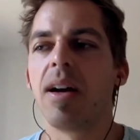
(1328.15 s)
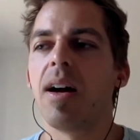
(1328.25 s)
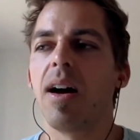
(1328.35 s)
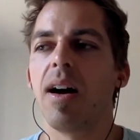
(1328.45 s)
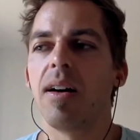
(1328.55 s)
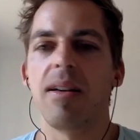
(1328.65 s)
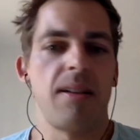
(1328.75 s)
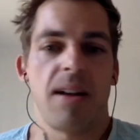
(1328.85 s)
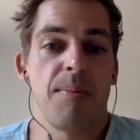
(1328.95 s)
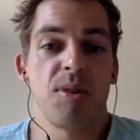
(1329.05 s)

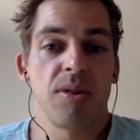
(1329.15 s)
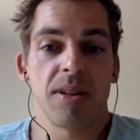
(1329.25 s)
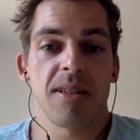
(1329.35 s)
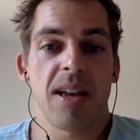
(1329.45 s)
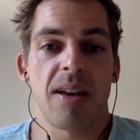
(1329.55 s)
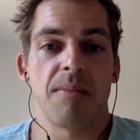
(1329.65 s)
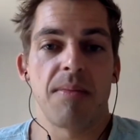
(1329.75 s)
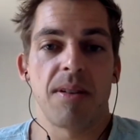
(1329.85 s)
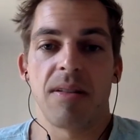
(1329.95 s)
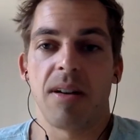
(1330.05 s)
I'm doing the
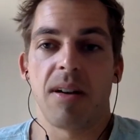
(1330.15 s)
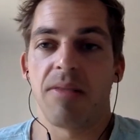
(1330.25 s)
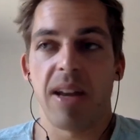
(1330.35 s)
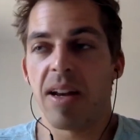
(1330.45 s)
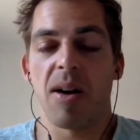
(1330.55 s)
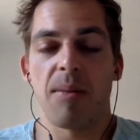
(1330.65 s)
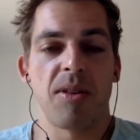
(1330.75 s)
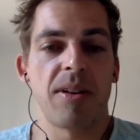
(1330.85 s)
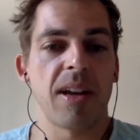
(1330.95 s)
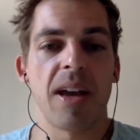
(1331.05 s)
same, right now I'm
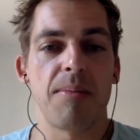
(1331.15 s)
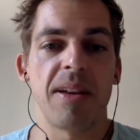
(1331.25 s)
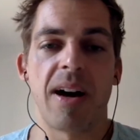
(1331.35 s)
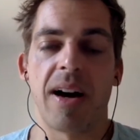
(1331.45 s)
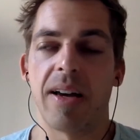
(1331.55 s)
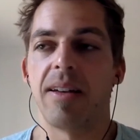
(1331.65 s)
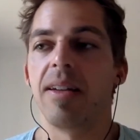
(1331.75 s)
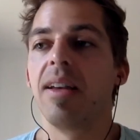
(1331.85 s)
learning API